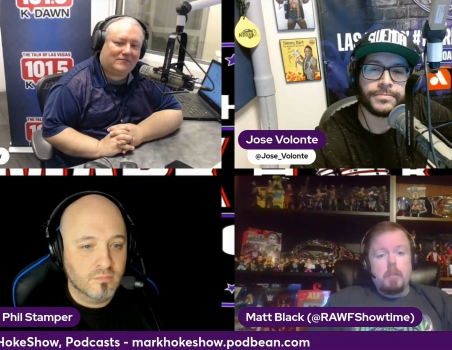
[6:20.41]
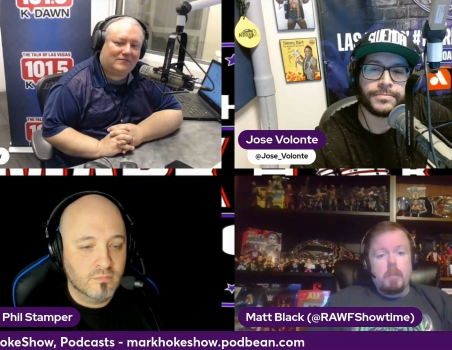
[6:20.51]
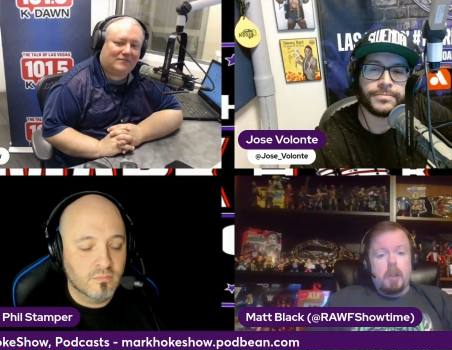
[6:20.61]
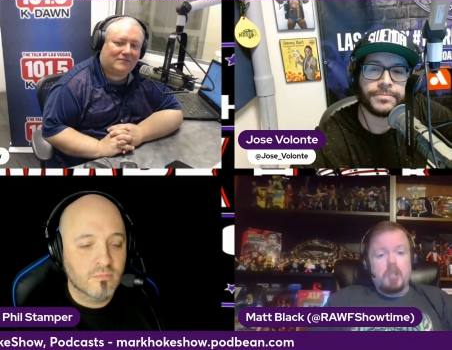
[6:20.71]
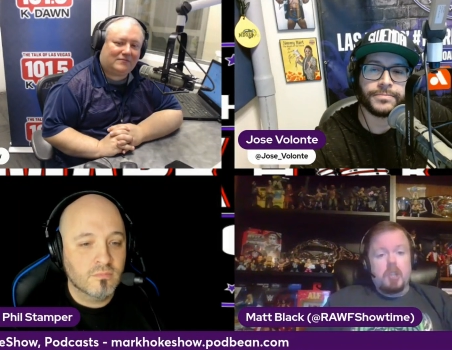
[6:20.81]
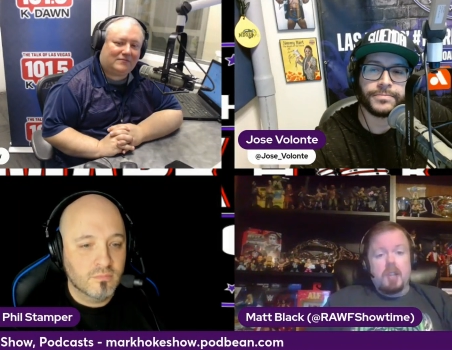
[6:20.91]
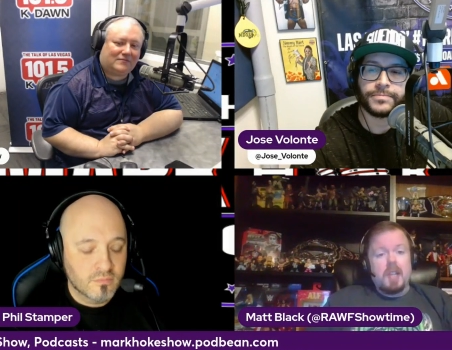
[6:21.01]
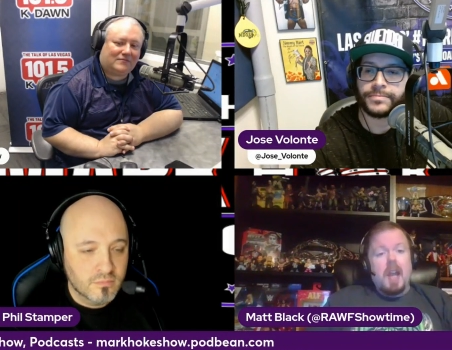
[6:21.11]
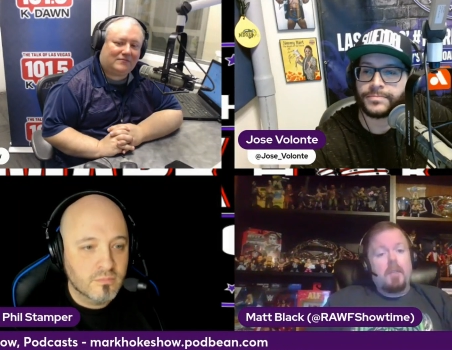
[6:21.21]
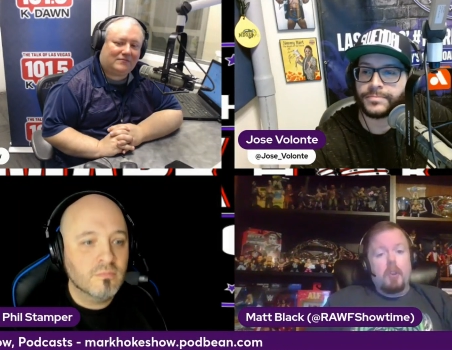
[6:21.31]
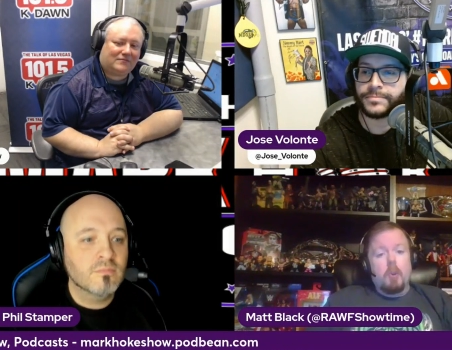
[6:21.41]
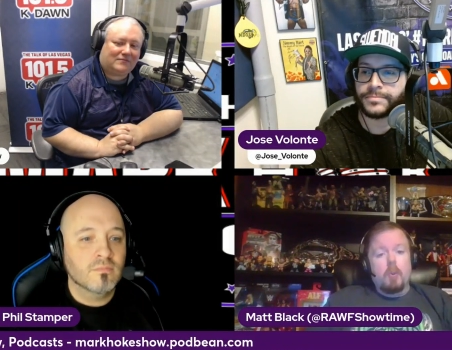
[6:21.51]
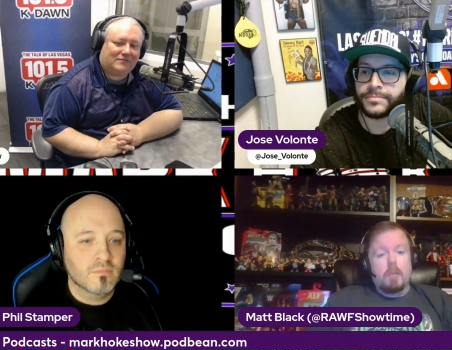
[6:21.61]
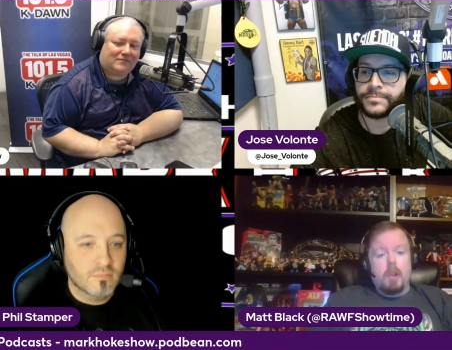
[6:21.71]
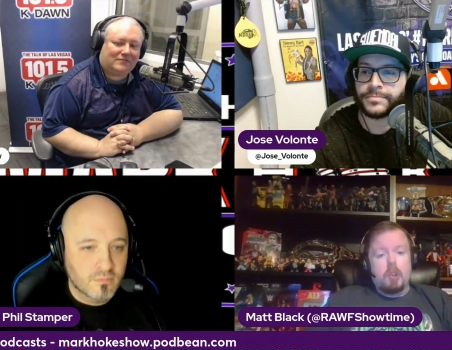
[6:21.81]
Speaker 1: because she doesn't have to do
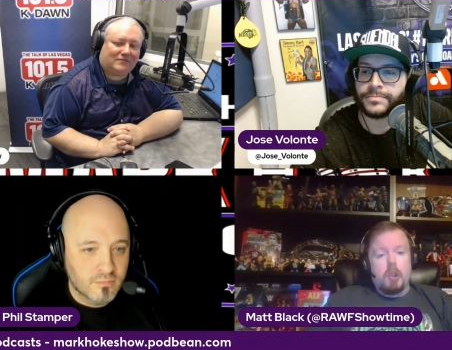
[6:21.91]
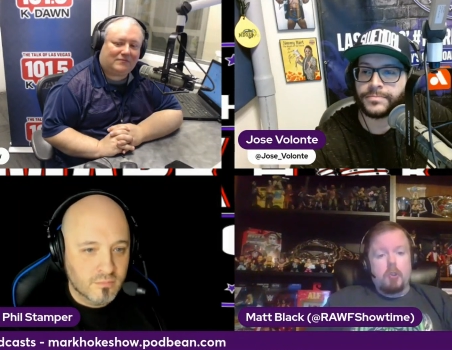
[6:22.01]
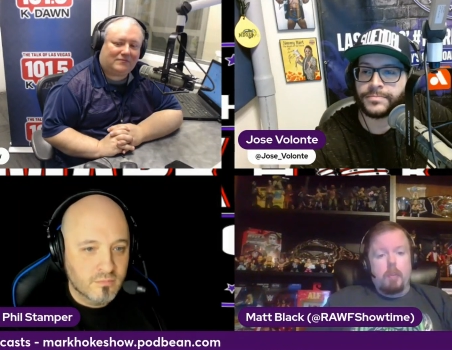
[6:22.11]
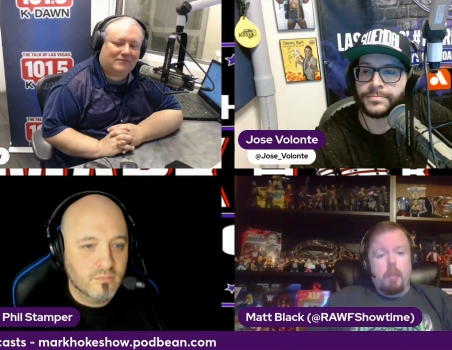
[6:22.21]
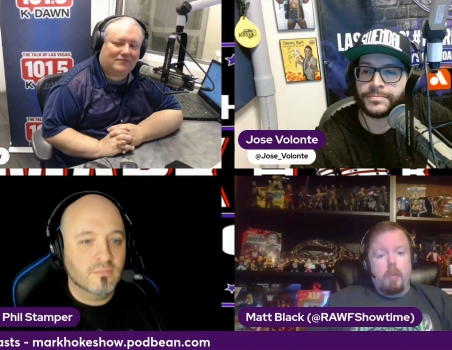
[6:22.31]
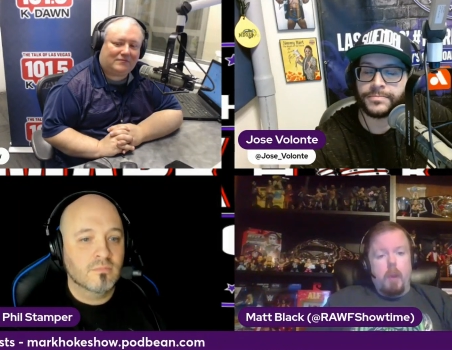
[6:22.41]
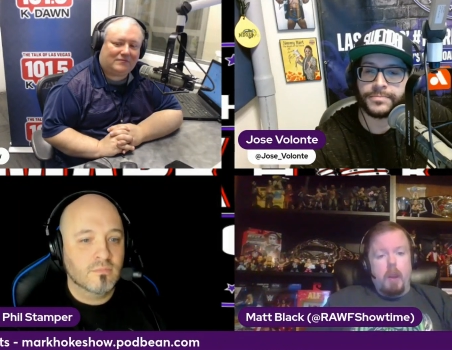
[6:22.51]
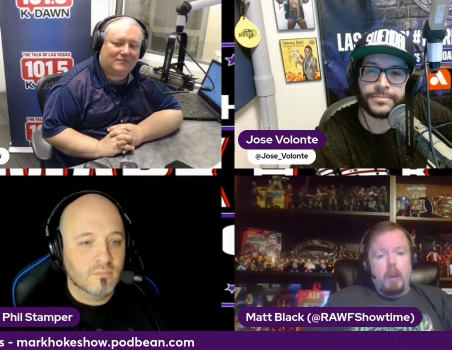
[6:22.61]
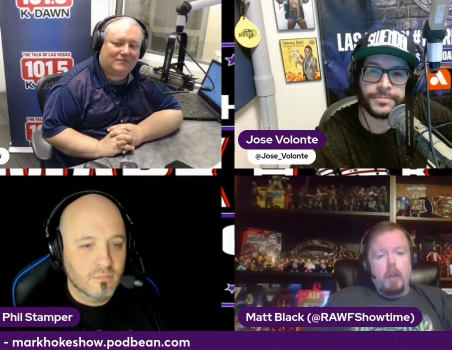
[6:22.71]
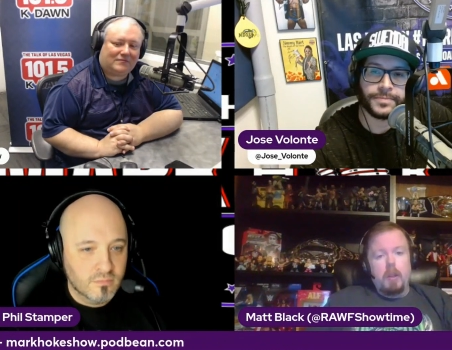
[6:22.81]
as much in a triple threat.